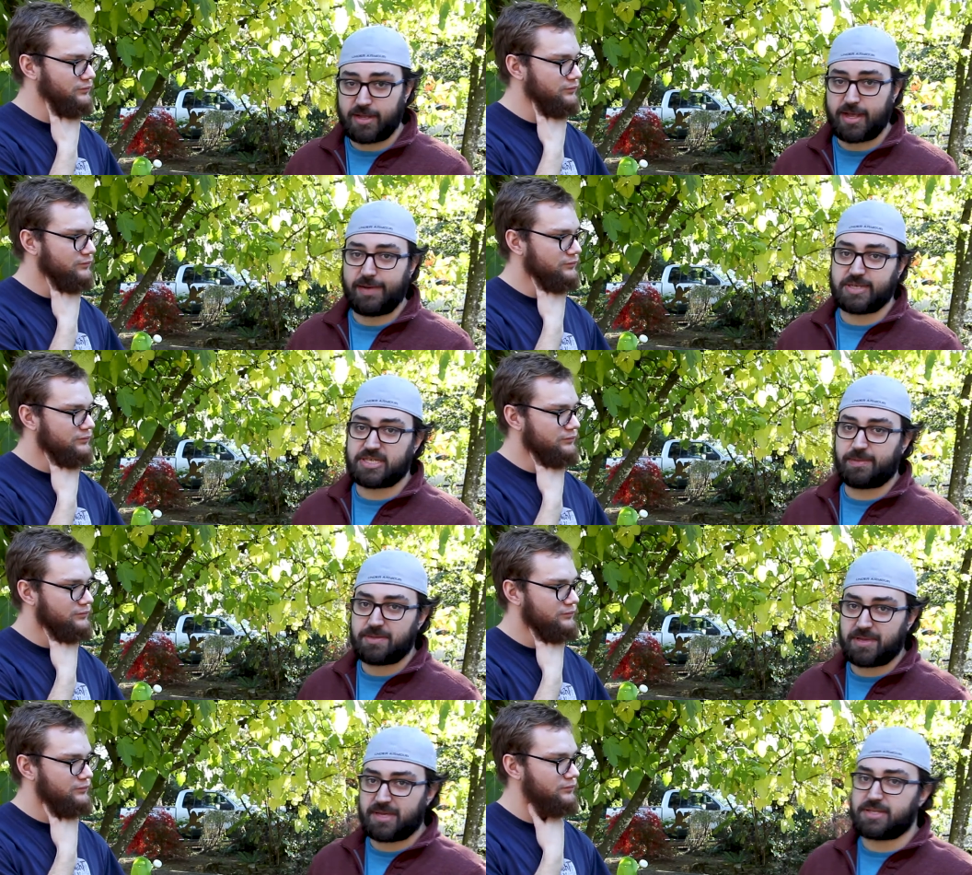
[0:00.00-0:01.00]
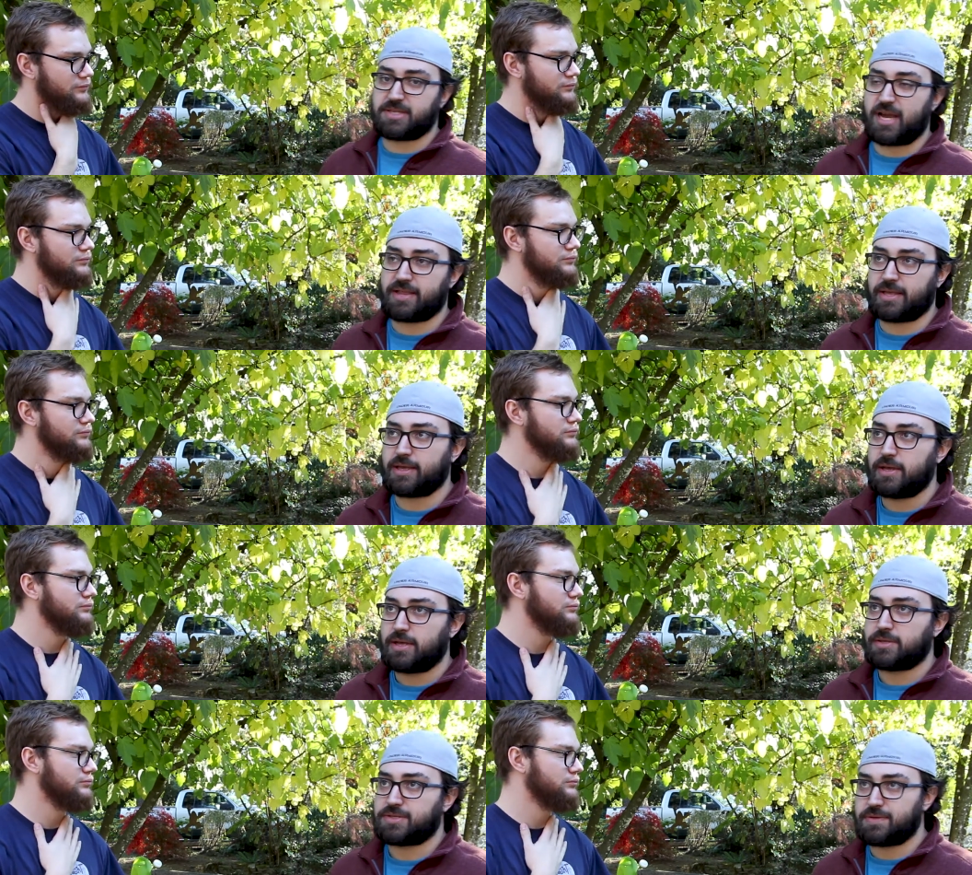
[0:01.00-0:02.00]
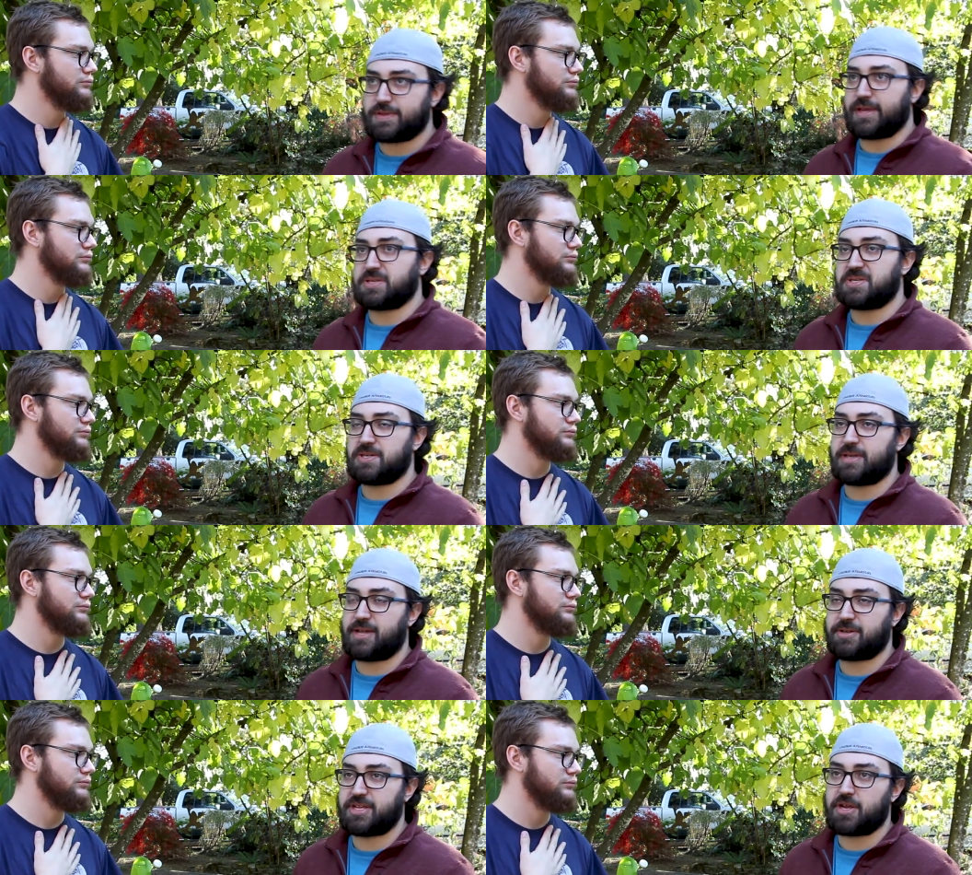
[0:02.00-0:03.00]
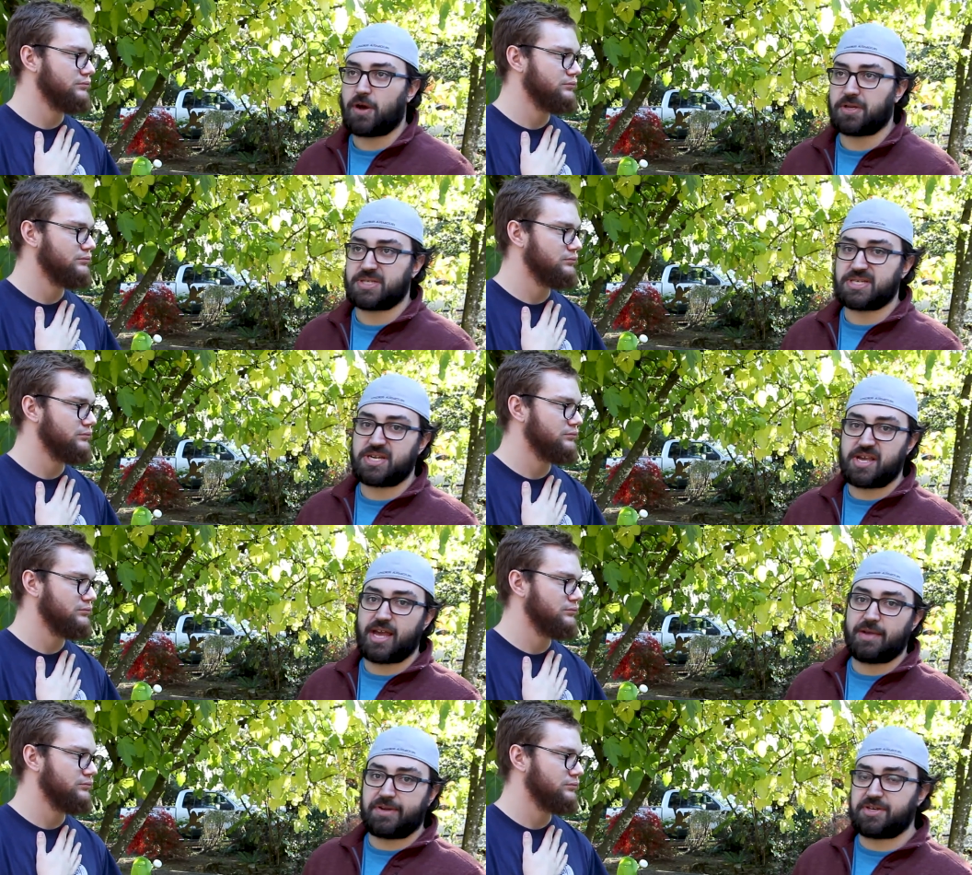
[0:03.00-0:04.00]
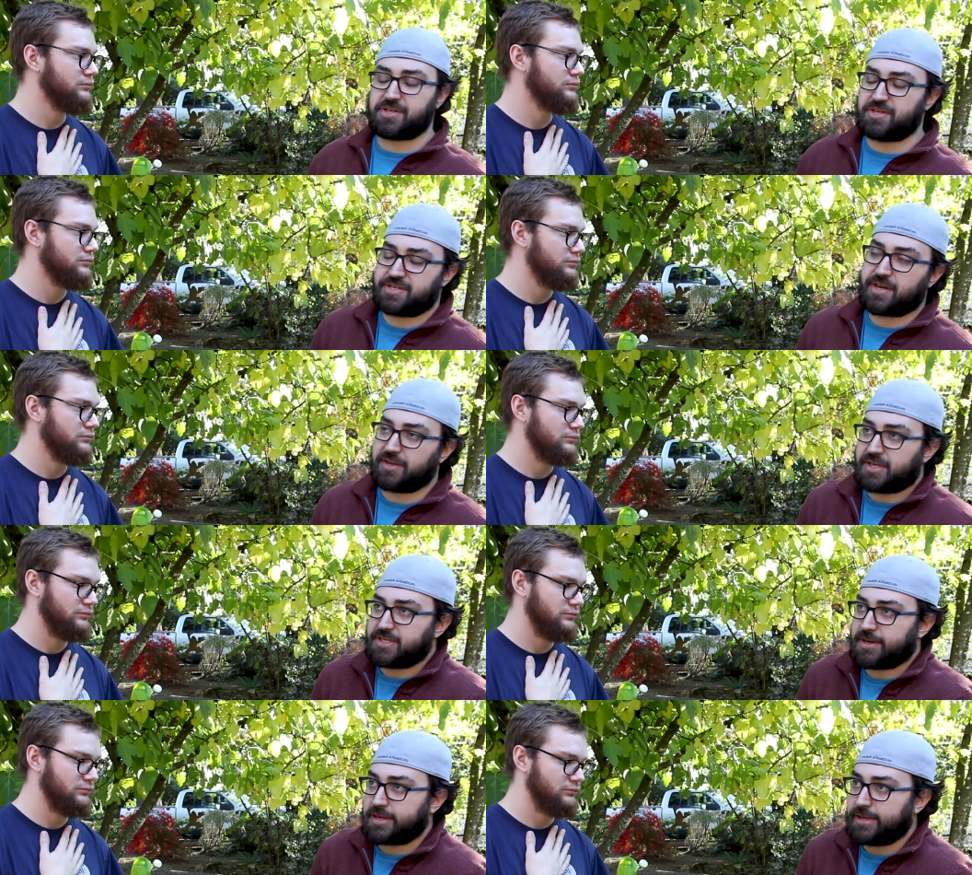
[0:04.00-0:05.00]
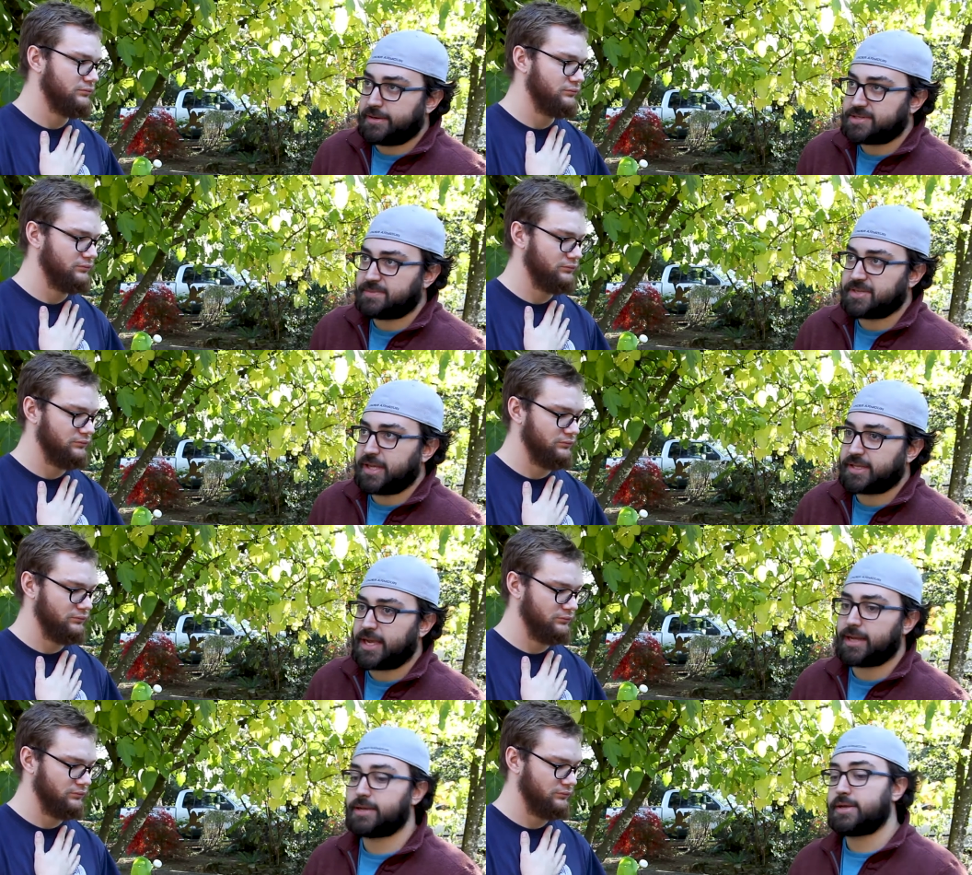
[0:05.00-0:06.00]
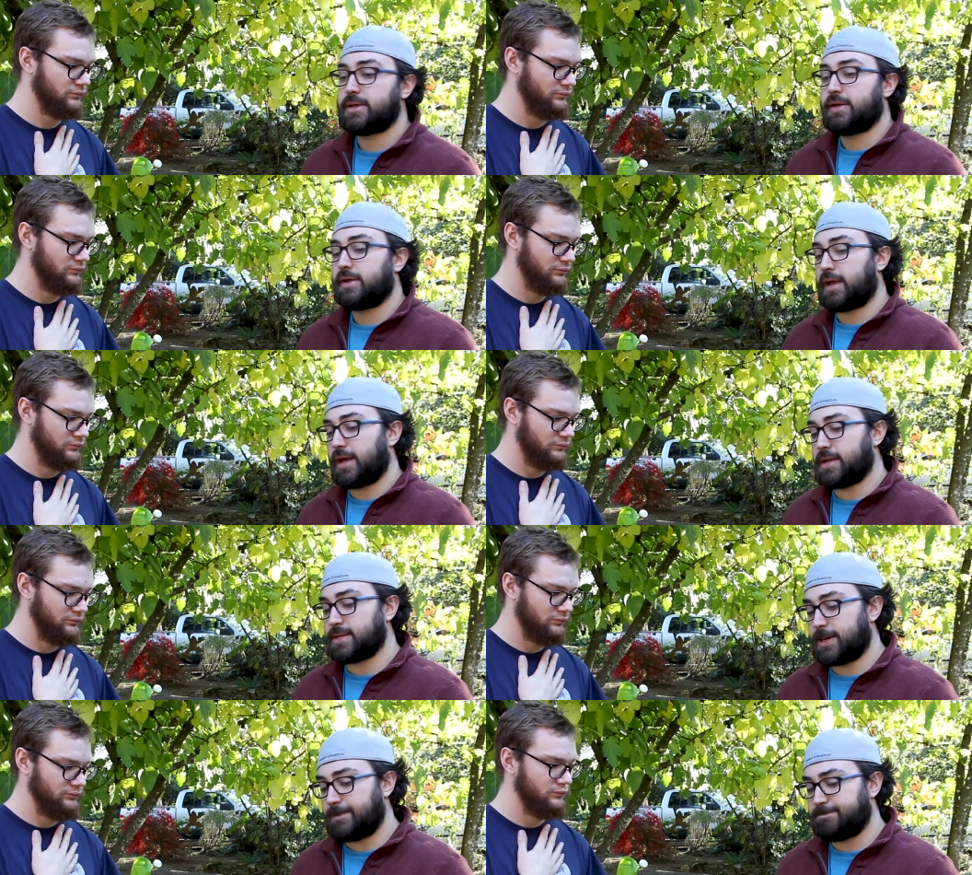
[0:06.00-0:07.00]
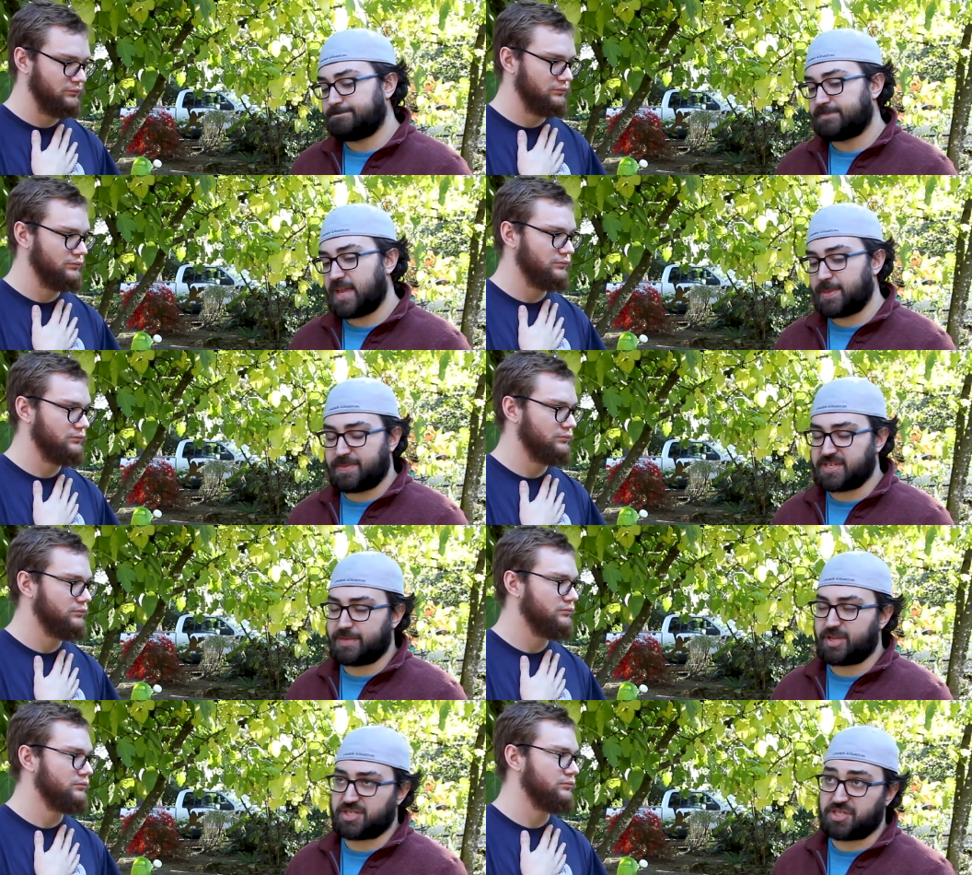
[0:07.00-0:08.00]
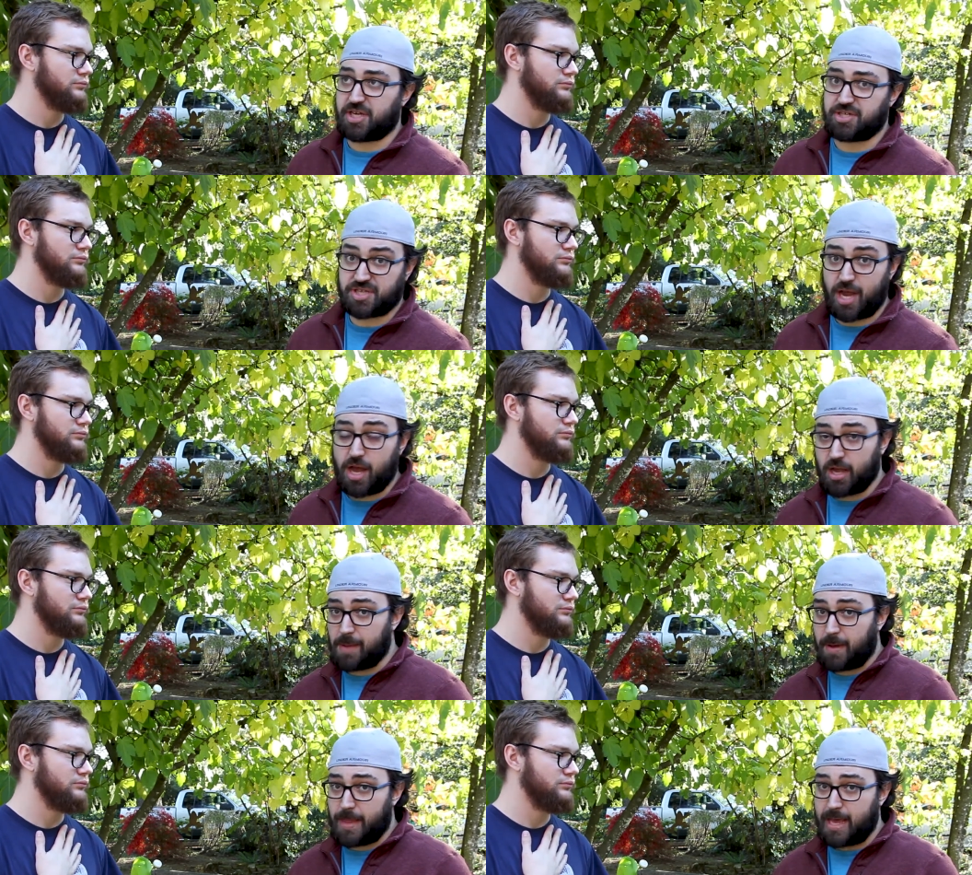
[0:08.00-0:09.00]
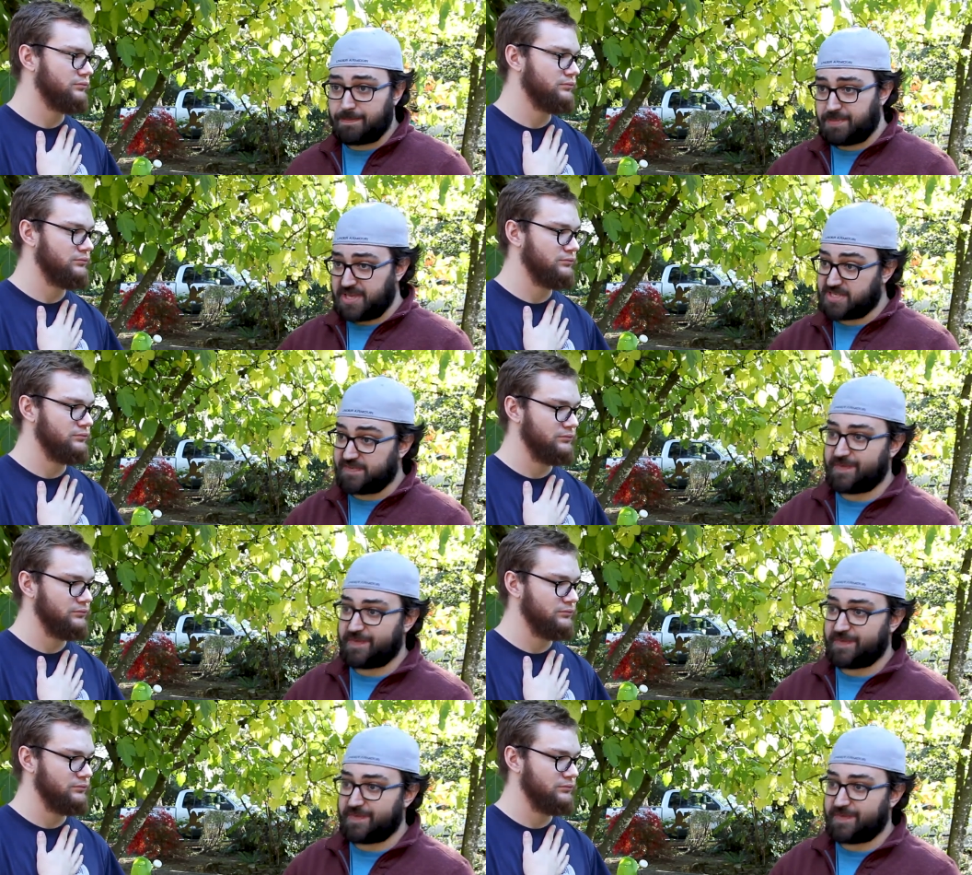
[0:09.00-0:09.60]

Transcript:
Speaker 1: And it was simply because, I think, two things. He called it a CDA when he should have just called it like a dark ale or something like that. And because the judges got hung up on that piece of